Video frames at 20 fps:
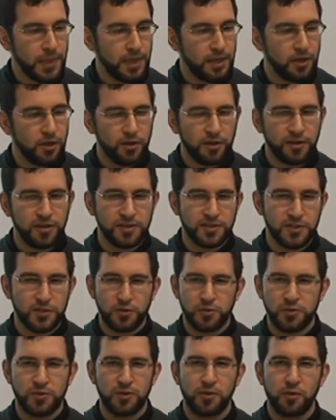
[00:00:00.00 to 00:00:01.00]
this is
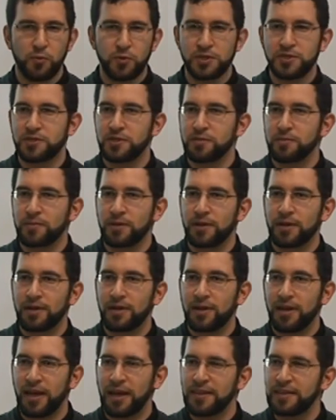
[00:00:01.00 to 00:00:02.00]
also the wisdom
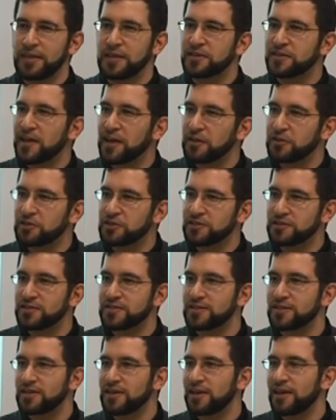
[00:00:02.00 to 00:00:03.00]
and the
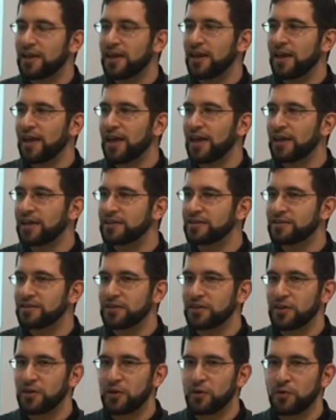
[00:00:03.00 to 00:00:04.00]
intelligence and
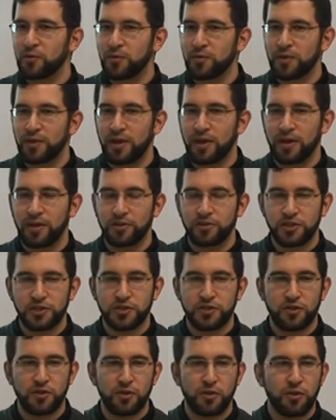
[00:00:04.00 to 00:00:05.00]

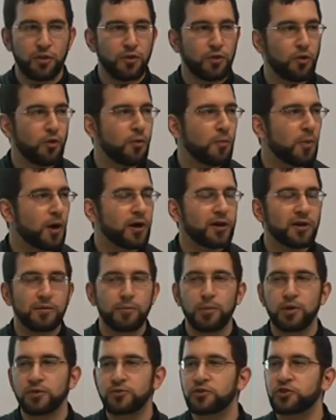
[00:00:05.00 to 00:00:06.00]
just the
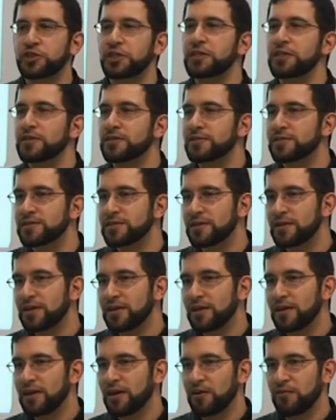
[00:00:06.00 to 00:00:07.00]
remarkable genius
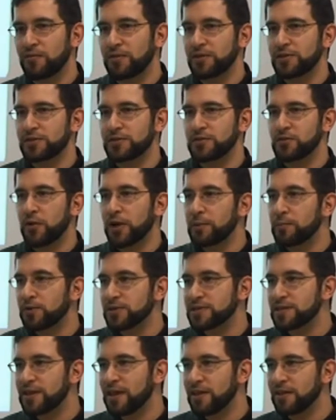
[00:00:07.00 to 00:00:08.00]
of these great
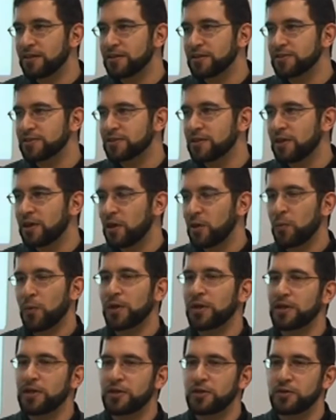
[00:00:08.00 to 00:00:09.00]
personalities. What
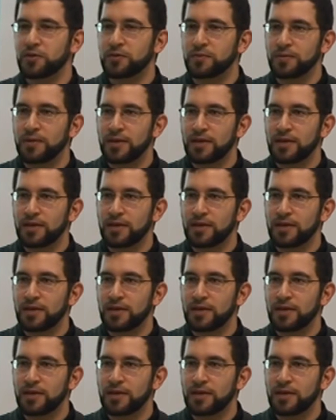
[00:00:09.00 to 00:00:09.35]
did he do?